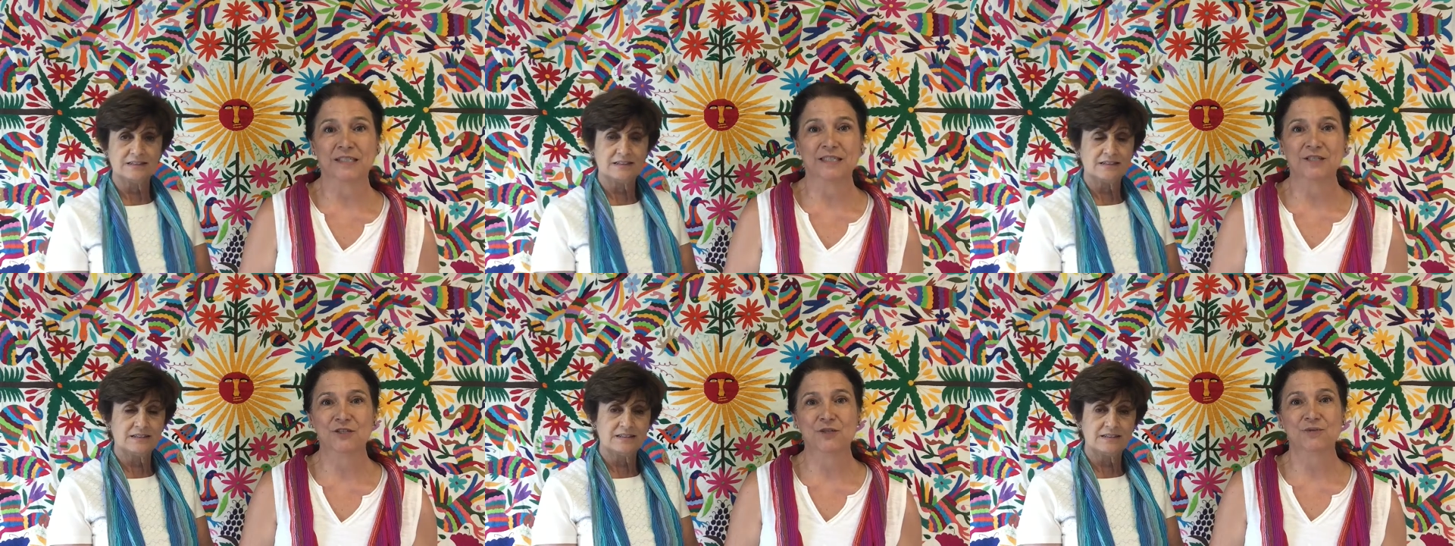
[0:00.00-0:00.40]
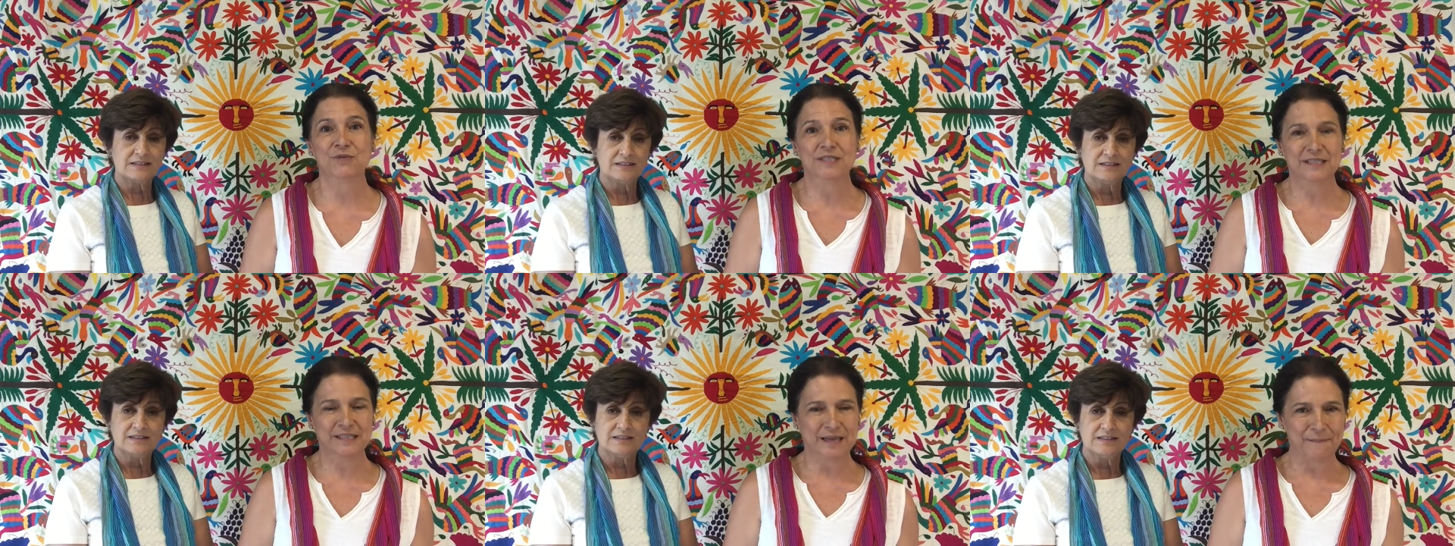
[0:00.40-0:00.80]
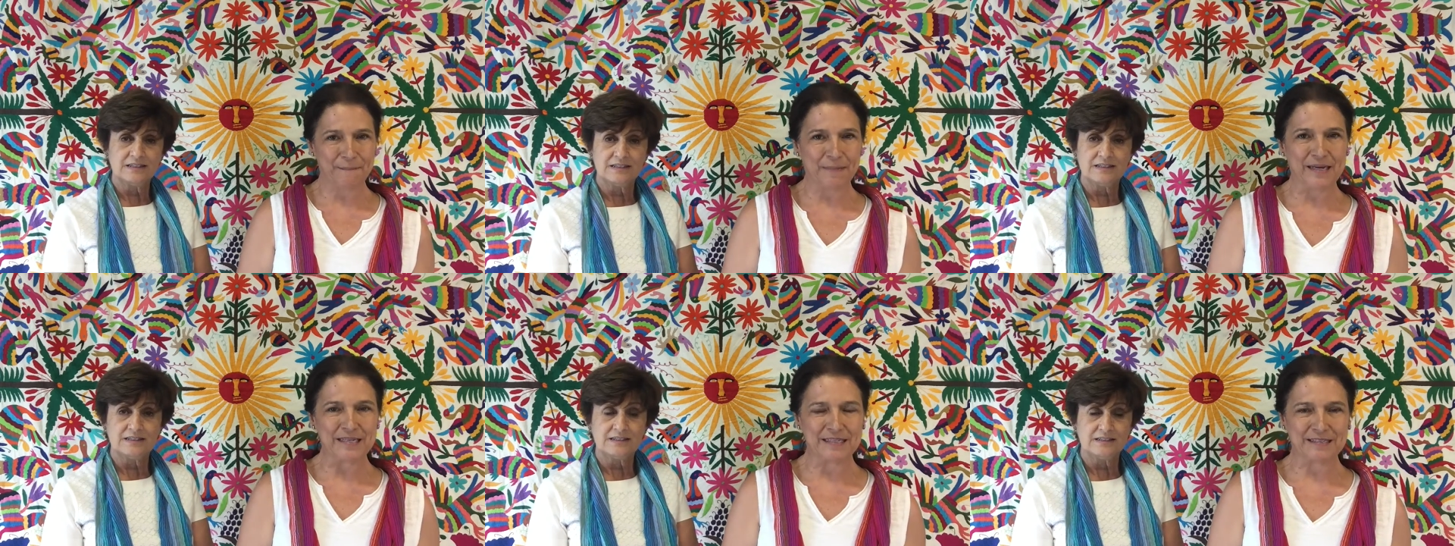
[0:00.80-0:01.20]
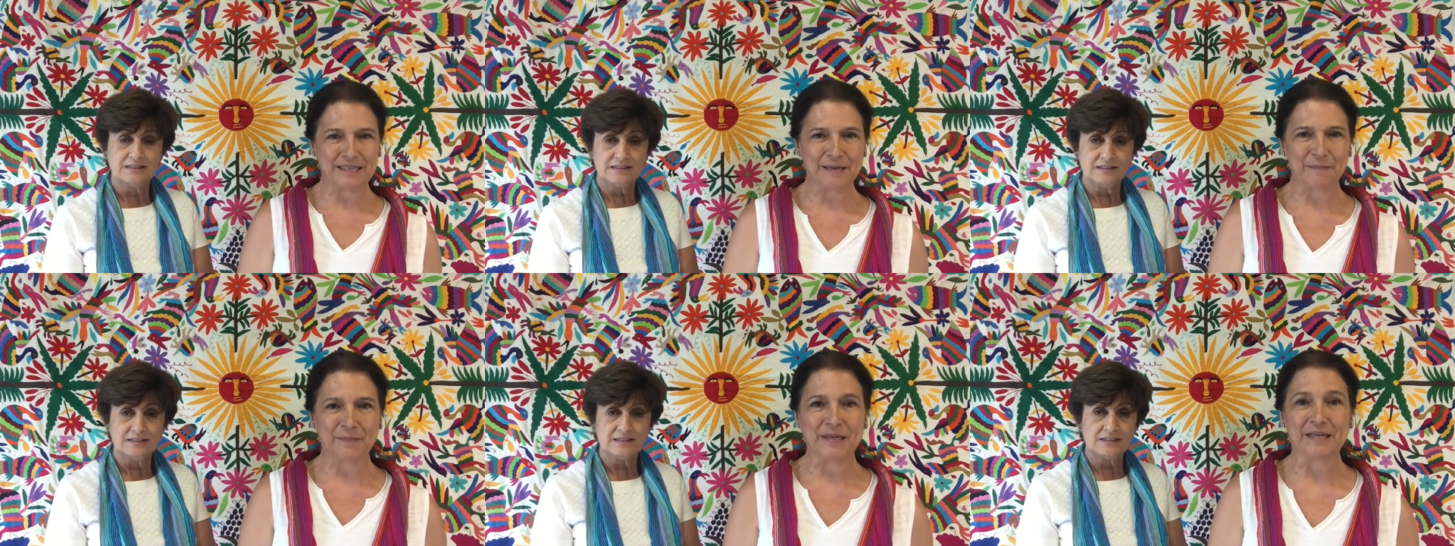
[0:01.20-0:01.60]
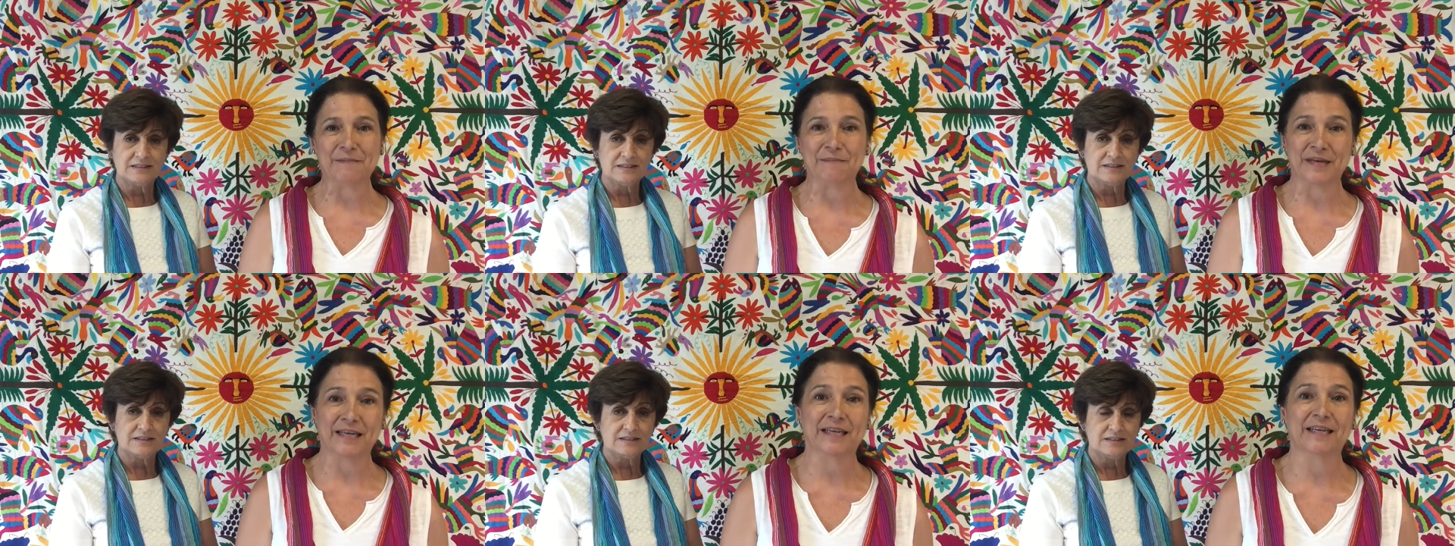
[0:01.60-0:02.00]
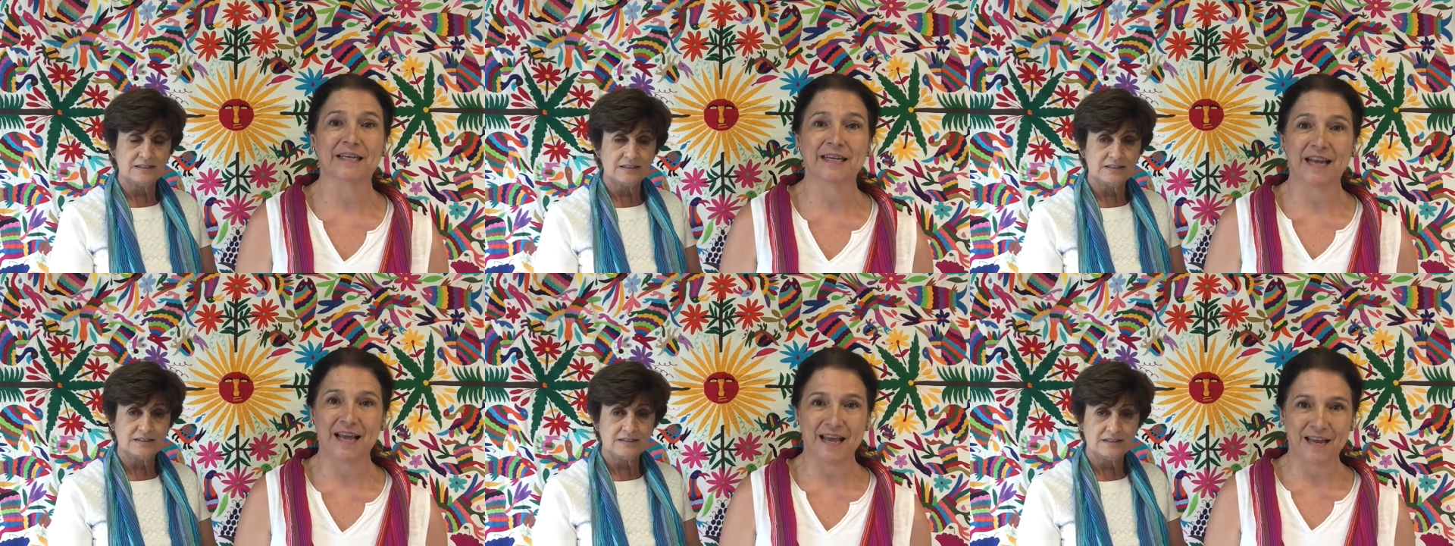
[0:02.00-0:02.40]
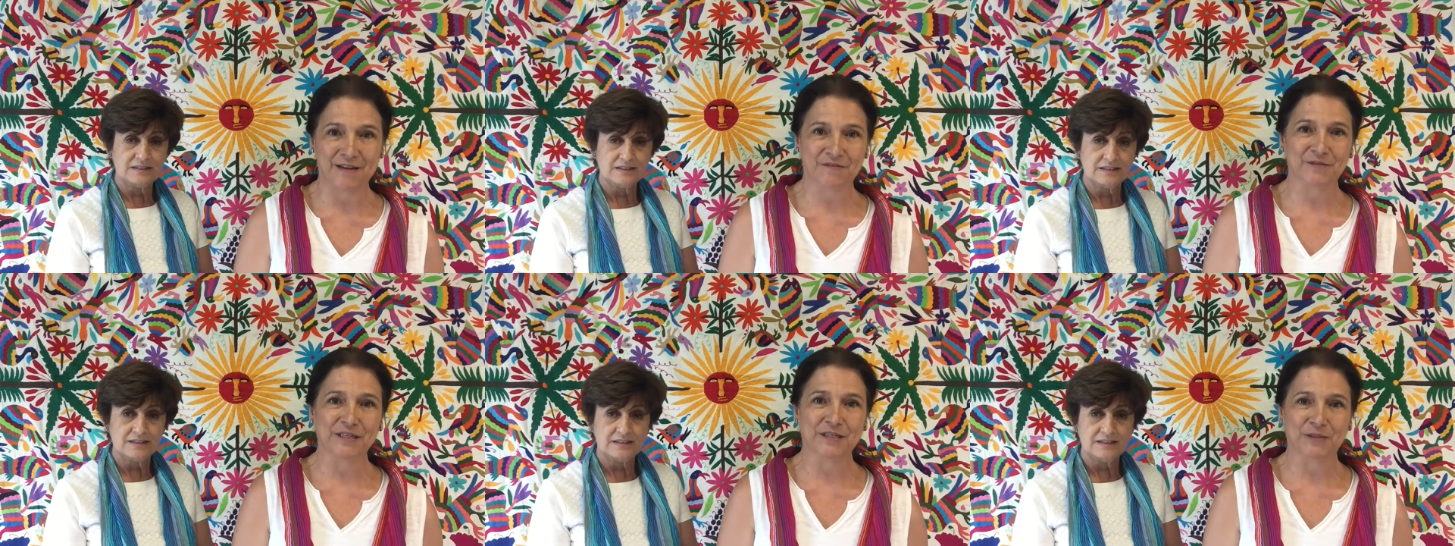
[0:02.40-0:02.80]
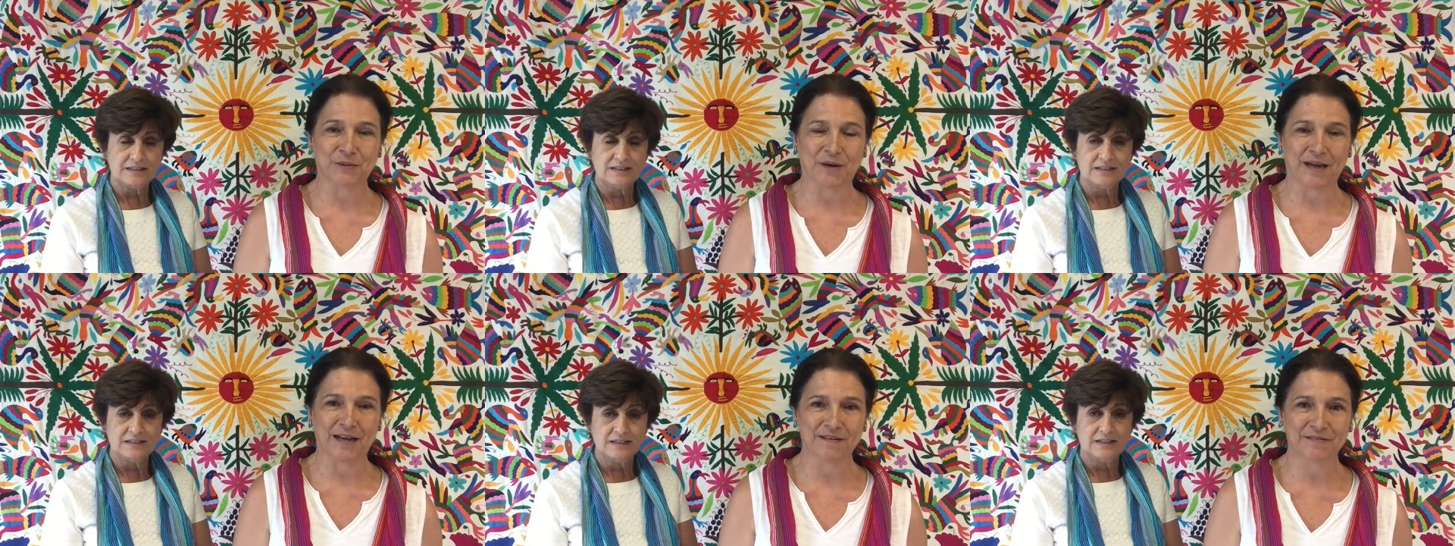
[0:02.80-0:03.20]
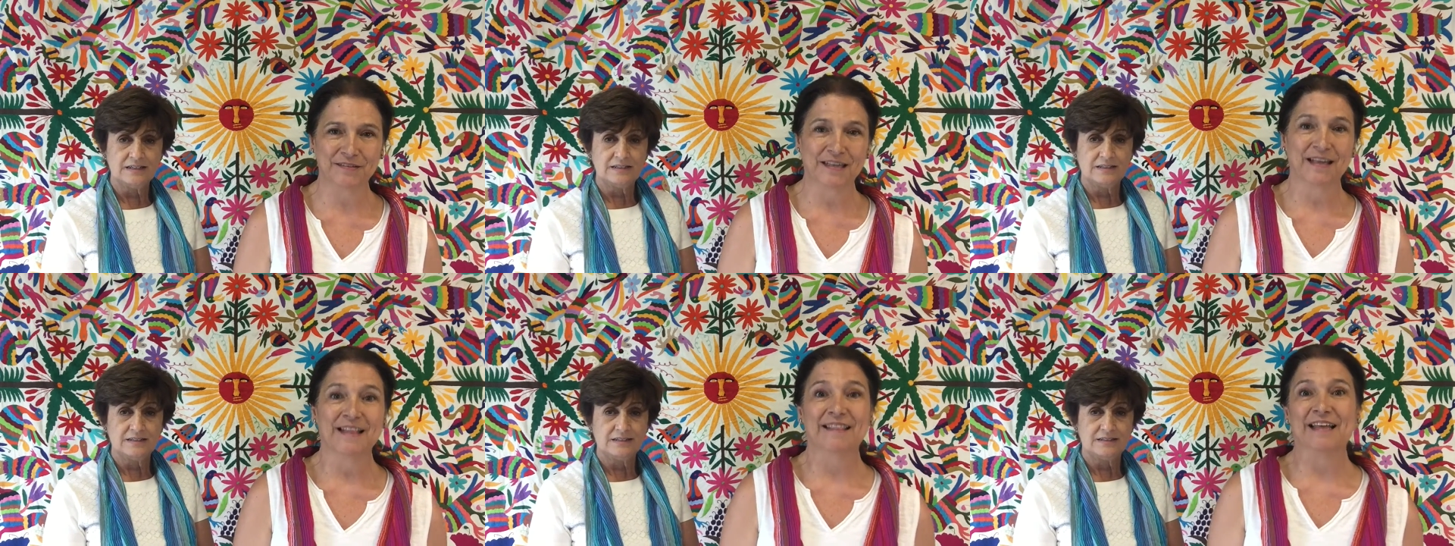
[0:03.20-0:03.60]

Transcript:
Speaker 1: teach you step by step in making every craft